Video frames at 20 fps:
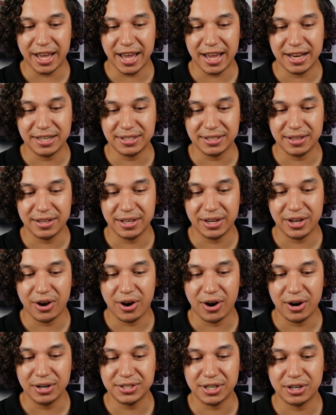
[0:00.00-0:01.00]
And the
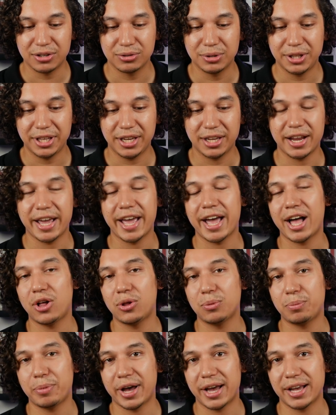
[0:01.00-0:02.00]
cards that are really going to
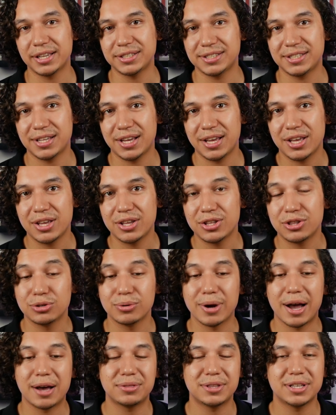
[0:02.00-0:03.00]
help us
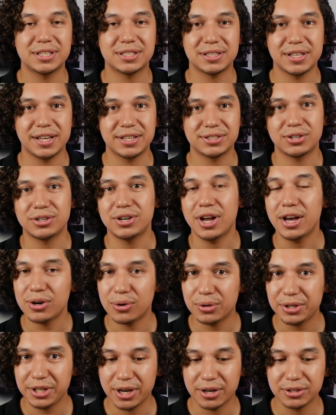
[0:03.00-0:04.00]
throughout this list are not
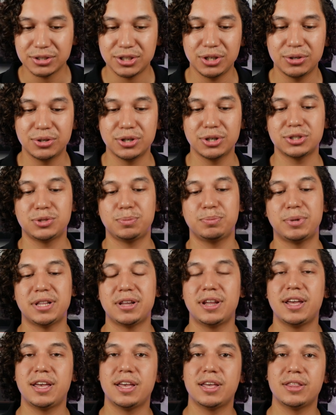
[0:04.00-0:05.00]
only our tutors,
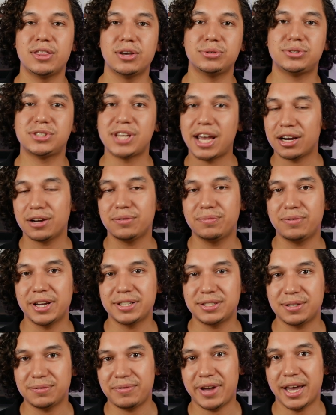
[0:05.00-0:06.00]
but those
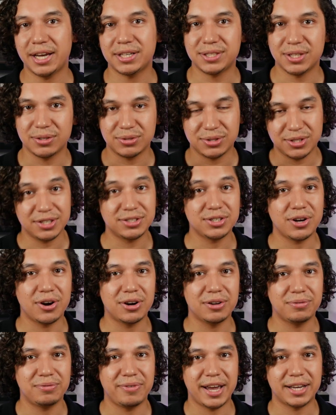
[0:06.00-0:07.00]
sacrifice effects, those
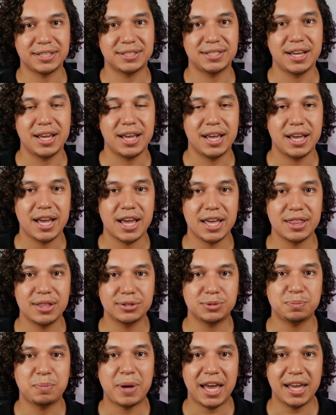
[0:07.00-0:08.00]
discard effects, and
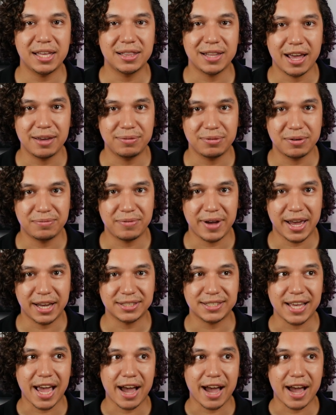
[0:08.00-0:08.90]
those pay life effects